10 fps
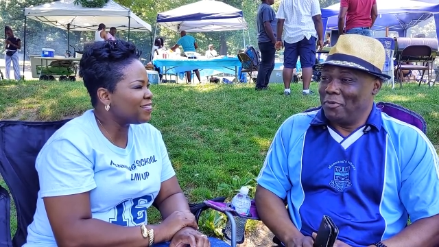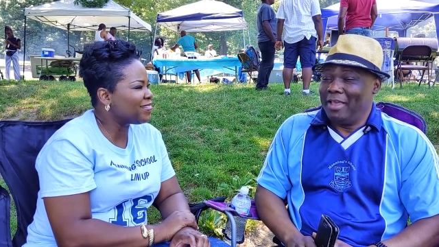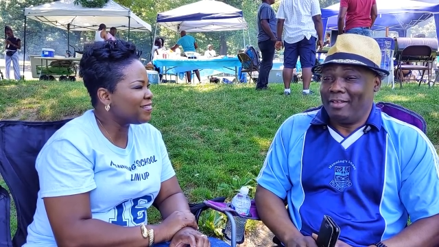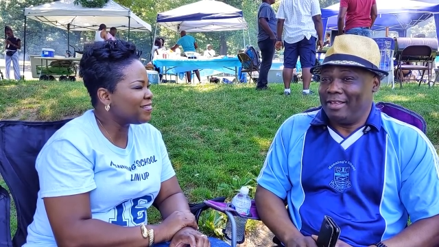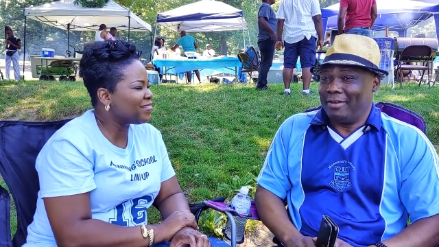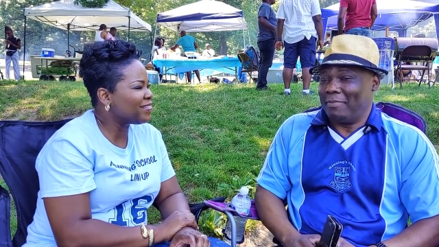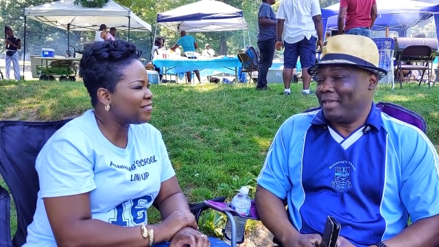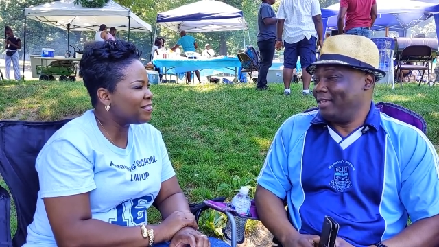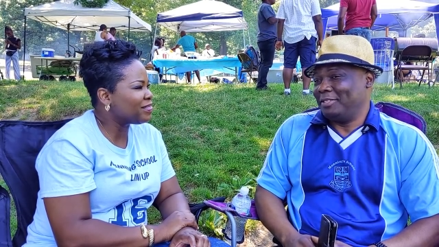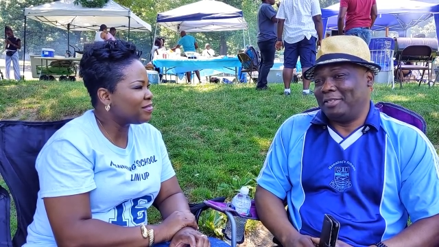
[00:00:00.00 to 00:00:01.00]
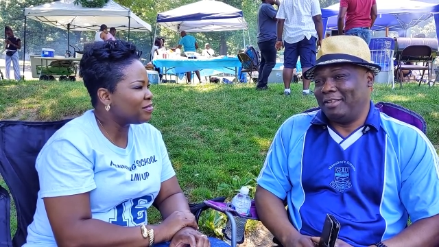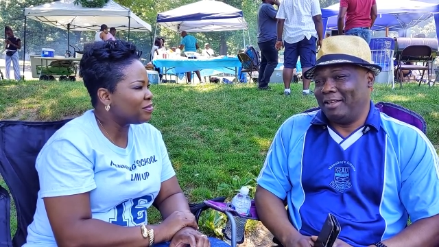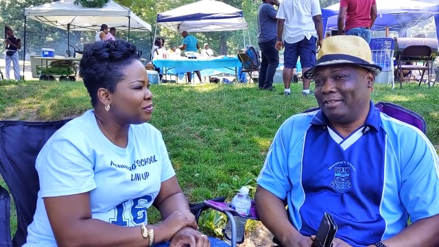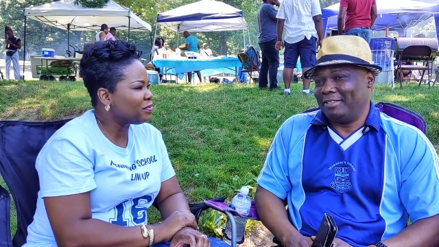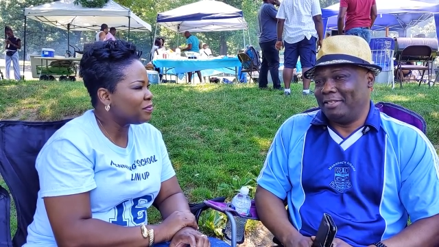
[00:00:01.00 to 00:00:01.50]
Speaker 1: yeah, yeah, my kids.
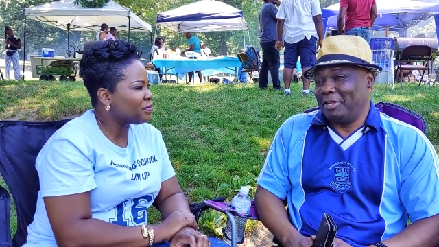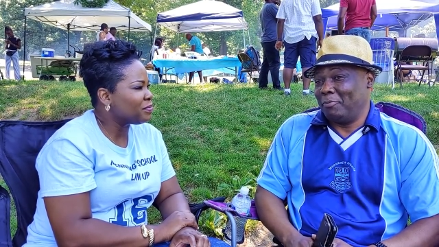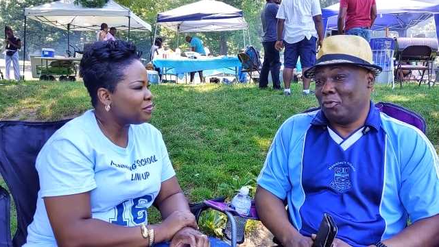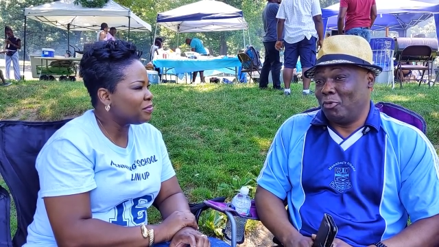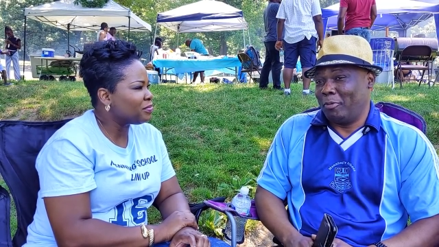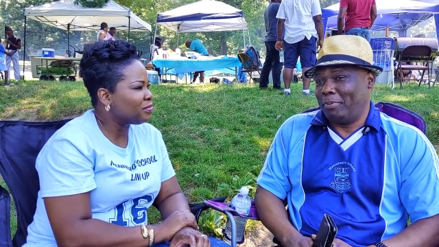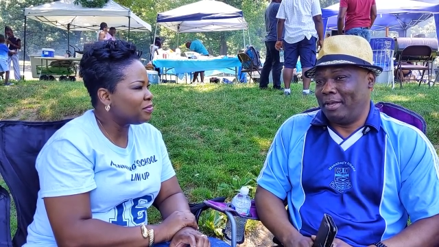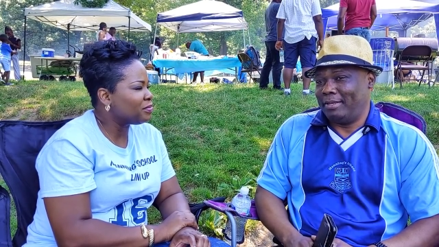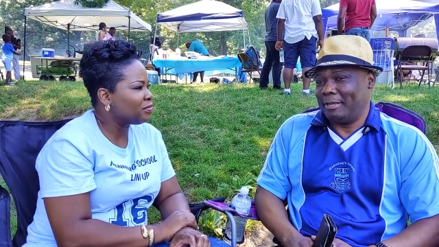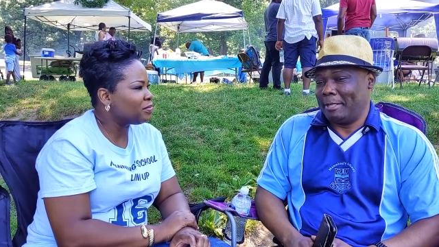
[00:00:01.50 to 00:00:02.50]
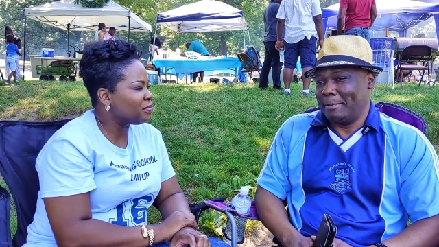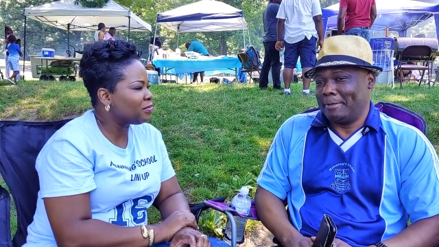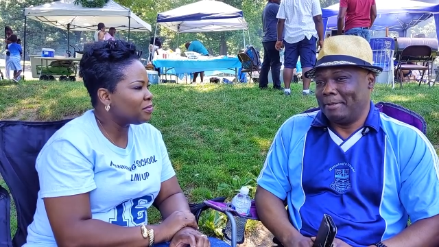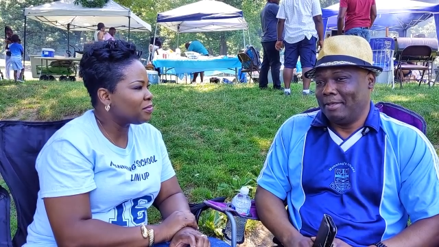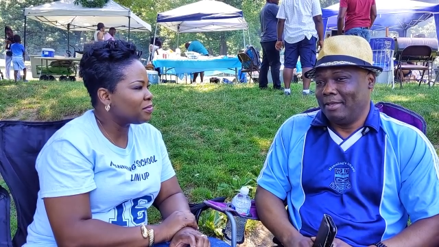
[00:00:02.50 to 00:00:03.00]
Uh, seeing them grow up, and
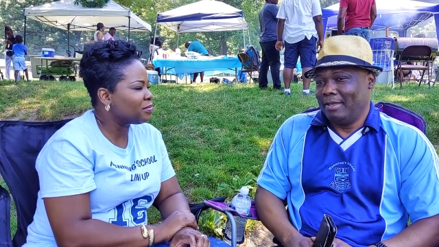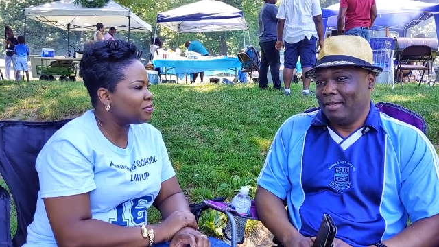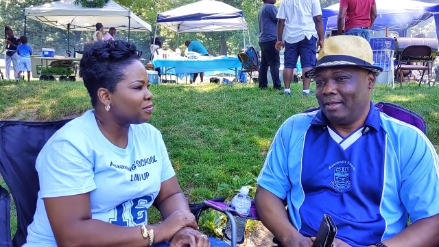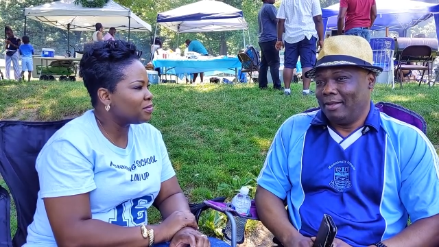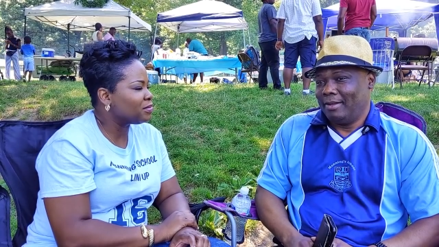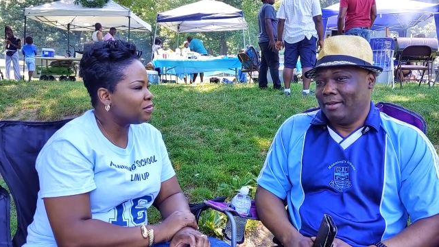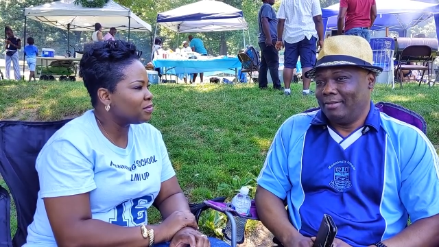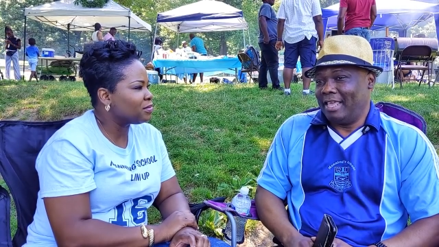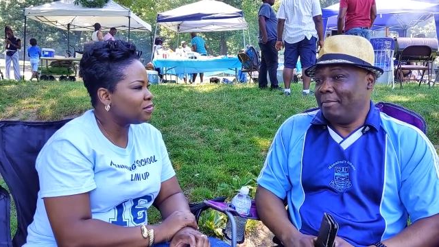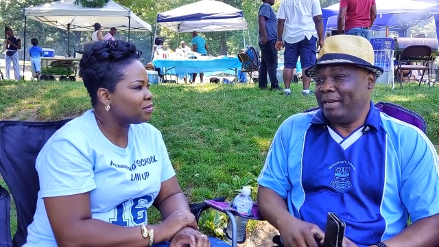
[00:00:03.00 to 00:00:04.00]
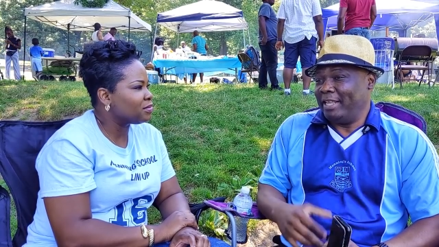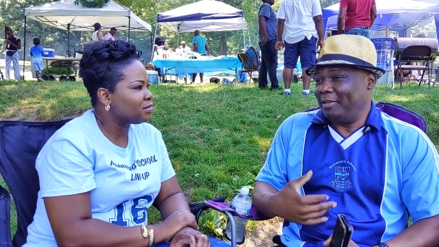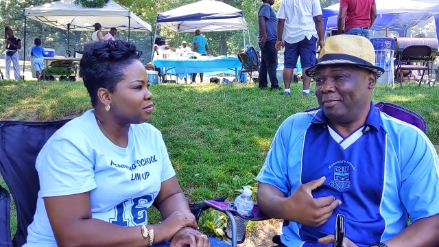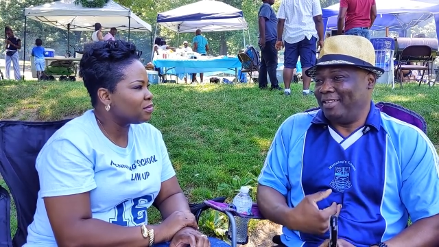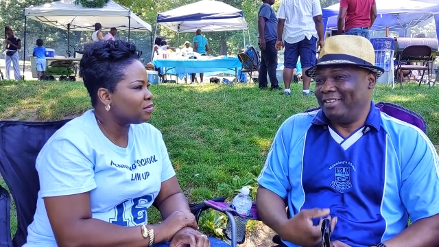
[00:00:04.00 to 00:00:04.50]
they emulate
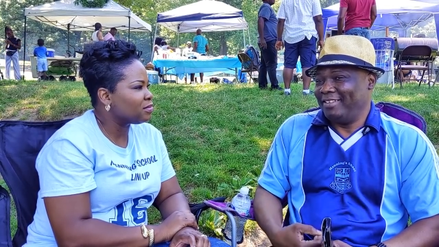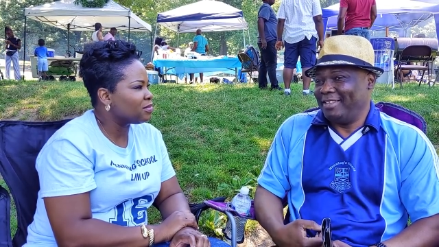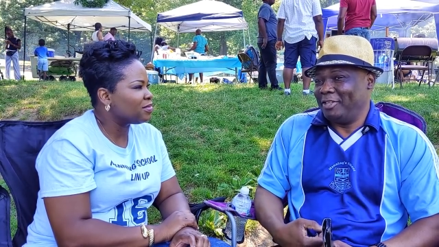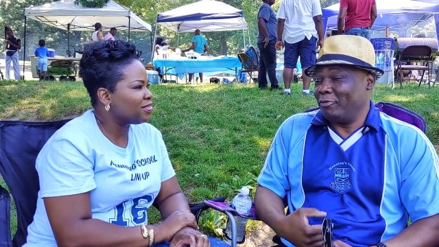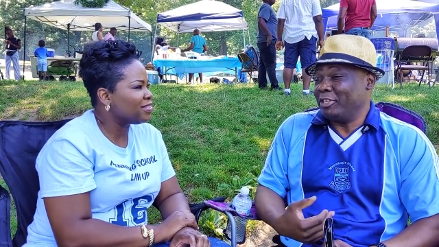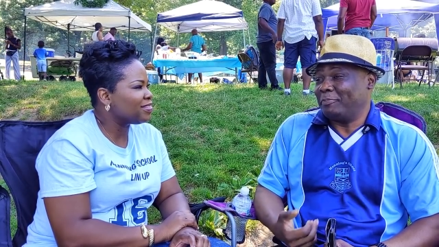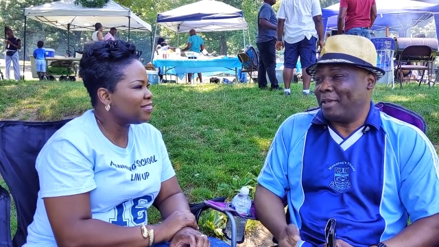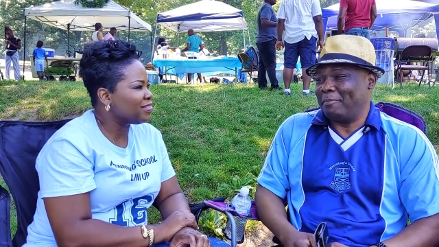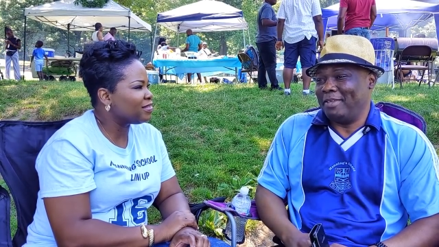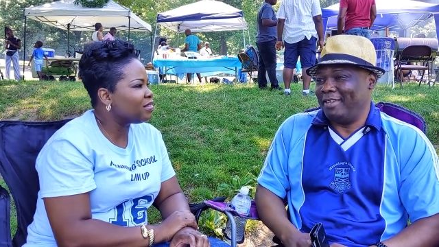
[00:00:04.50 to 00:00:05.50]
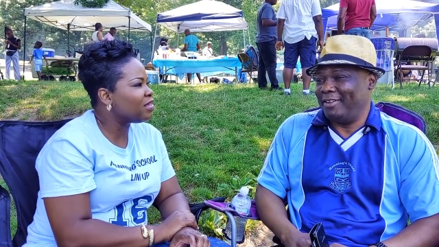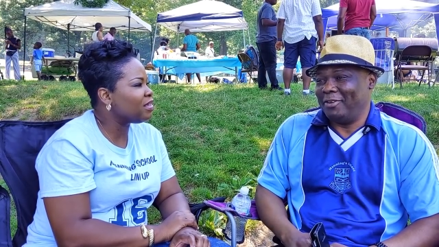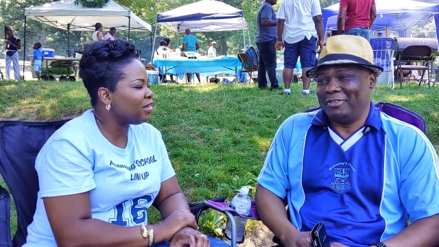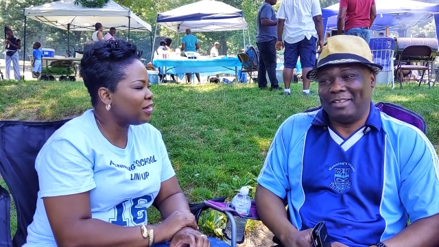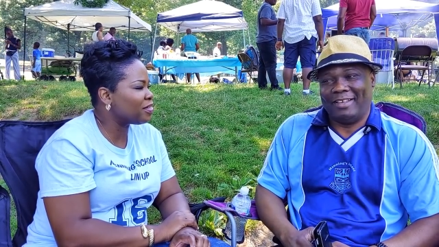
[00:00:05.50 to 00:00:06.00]
me. They they respect me. You know,
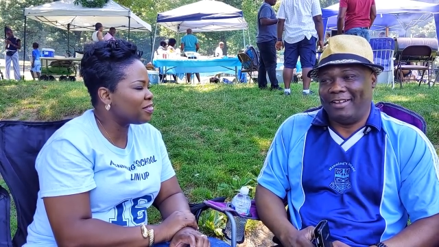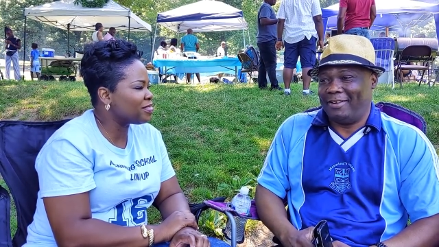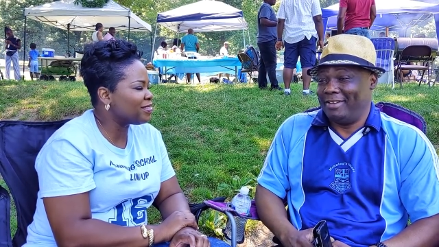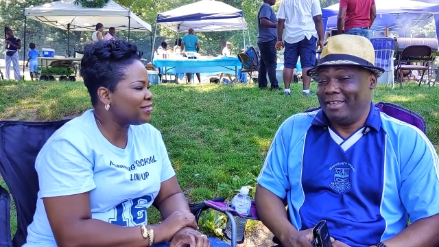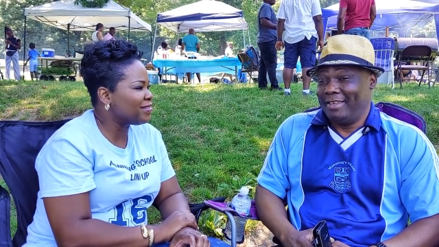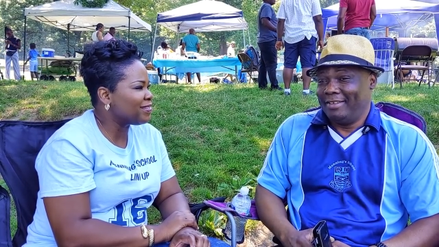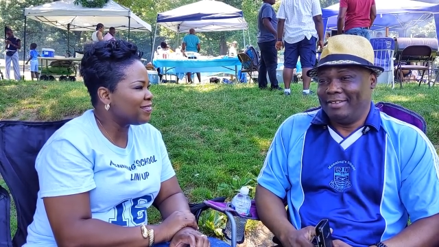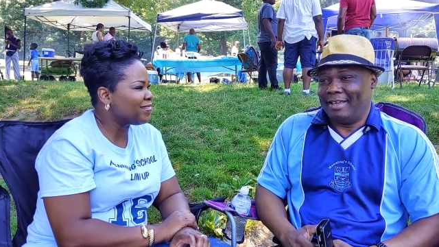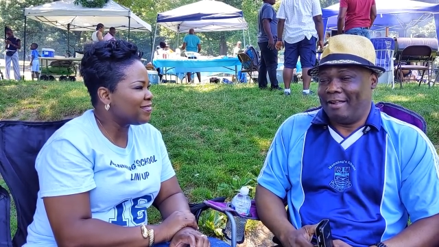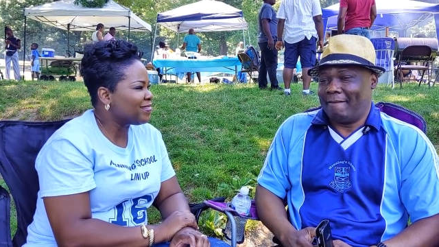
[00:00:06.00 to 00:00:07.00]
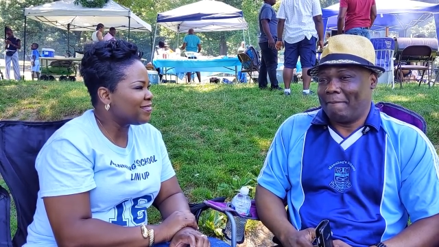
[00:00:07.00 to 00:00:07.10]
uh, yeah.